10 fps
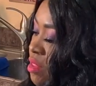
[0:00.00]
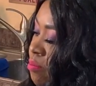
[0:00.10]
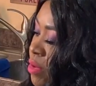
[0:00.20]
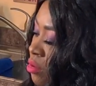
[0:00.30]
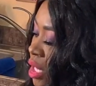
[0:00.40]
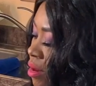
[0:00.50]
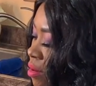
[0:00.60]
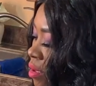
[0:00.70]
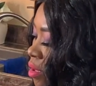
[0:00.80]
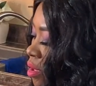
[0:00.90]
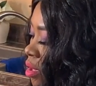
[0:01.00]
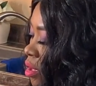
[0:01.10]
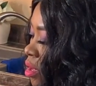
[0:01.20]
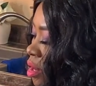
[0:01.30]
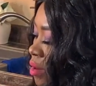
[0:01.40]
middle layer,
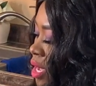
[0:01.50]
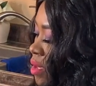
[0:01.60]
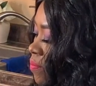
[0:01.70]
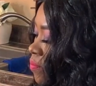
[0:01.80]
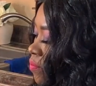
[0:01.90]
all right?